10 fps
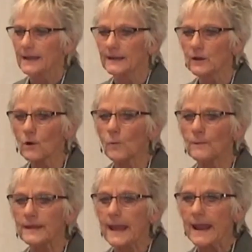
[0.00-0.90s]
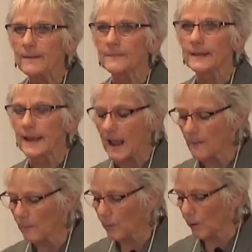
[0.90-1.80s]
Nero became the
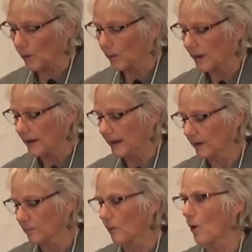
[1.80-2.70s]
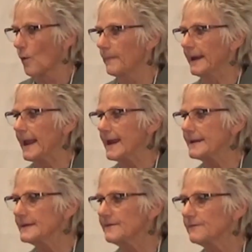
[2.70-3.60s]
emperor in Rome in
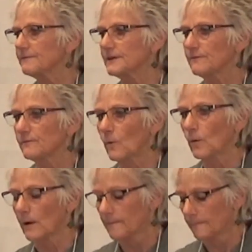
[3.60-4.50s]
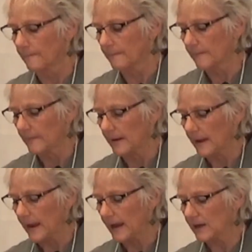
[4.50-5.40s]
AD 54,
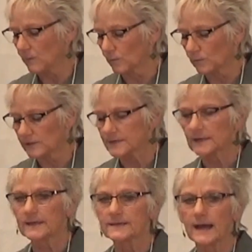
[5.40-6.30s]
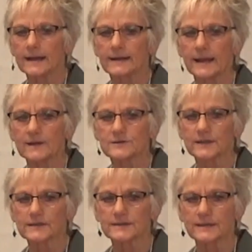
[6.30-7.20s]
and he ruled until he died at age
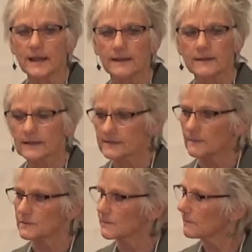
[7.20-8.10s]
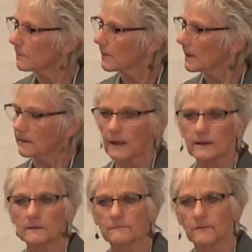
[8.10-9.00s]
68. That seemed pretty
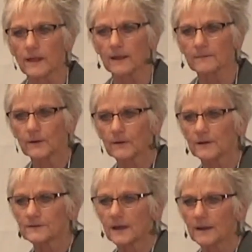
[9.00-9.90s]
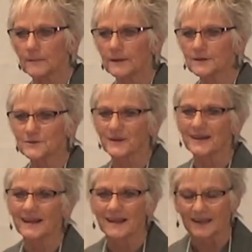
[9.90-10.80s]
late for that period of time in history.
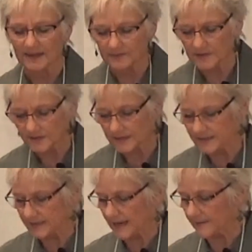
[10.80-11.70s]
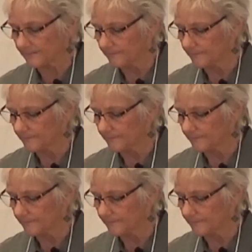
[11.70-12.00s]
He lived to 68.